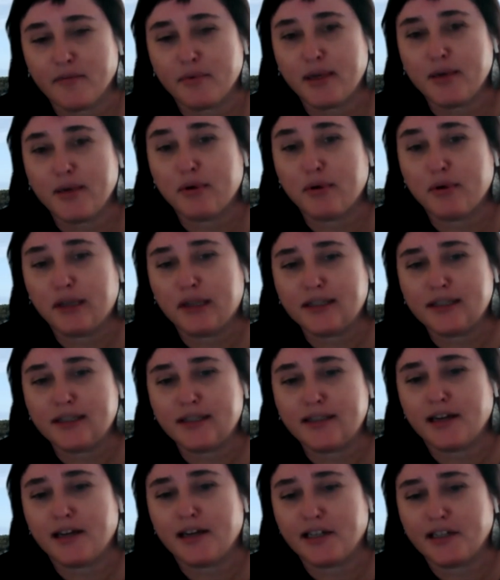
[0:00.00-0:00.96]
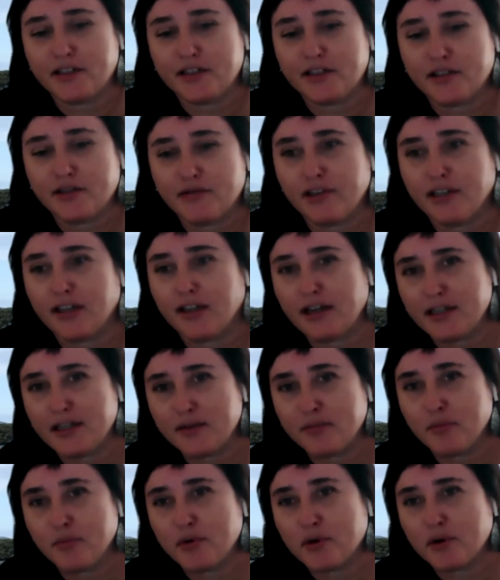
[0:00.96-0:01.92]
that people are starting to
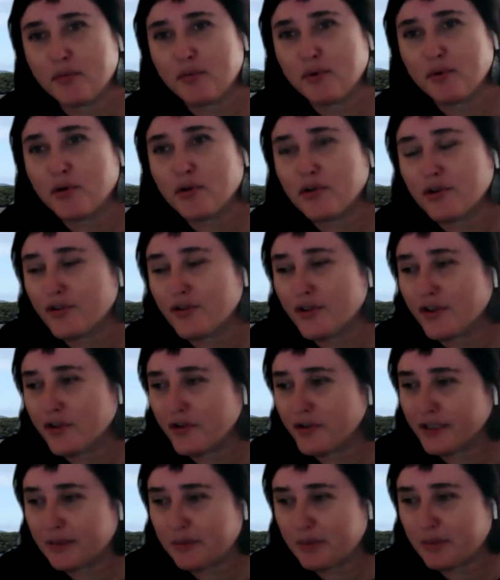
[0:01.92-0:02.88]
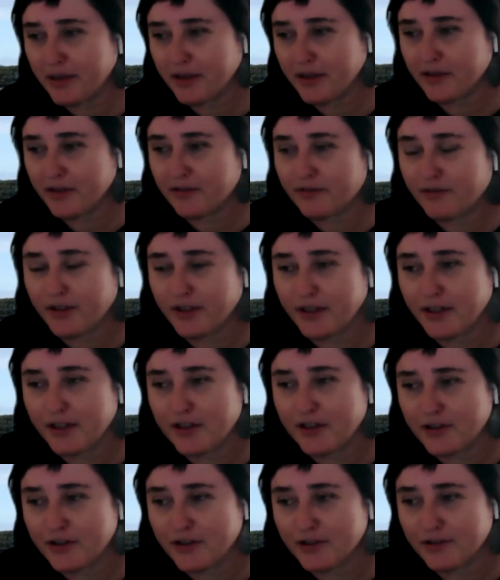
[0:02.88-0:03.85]
realize more and more, although it's been a
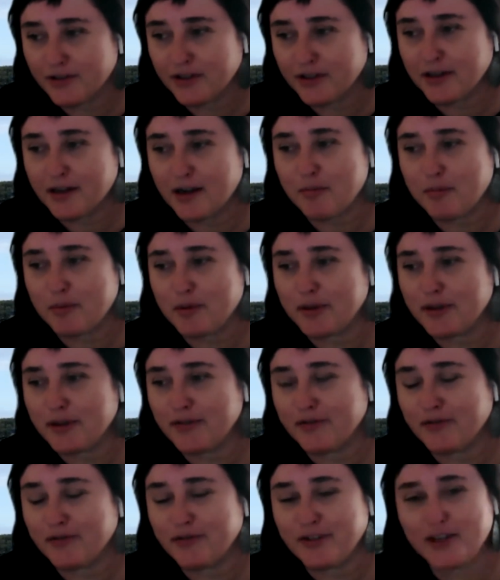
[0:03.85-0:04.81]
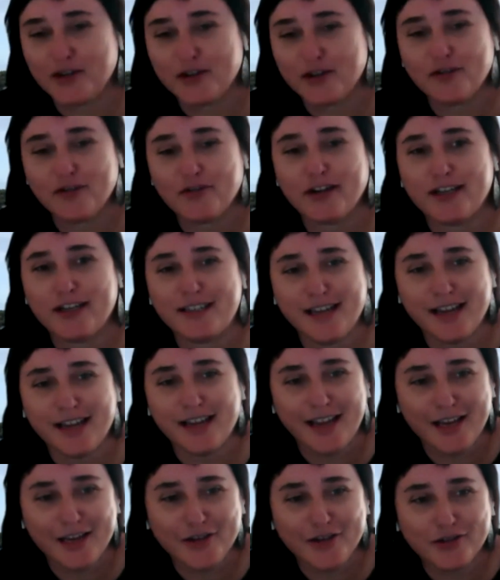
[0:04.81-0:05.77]
couple of,
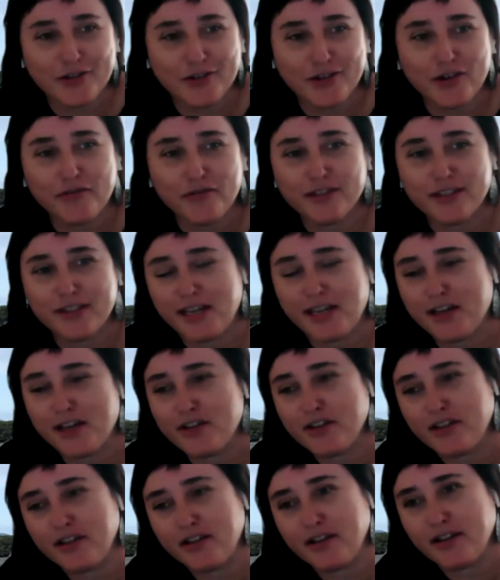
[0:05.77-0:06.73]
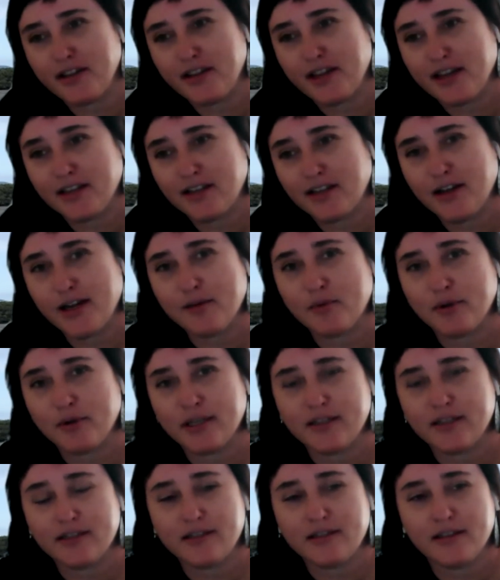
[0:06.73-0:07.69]
3-decade-old conversation, that
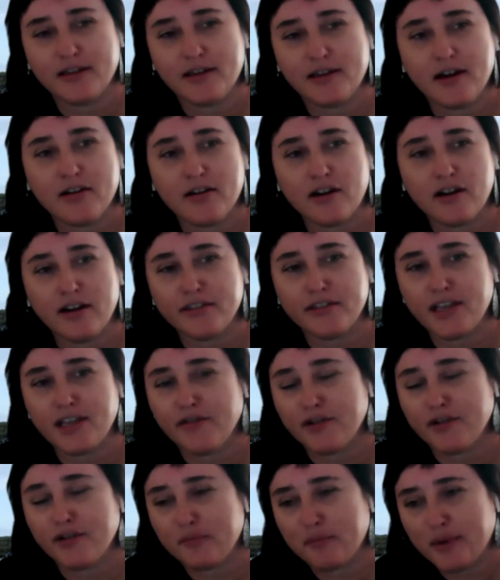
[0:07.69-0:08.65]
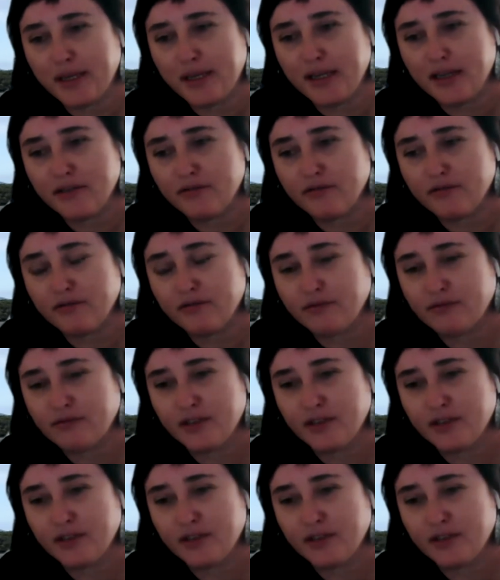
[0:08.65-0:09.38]
libraries and archives haven't been,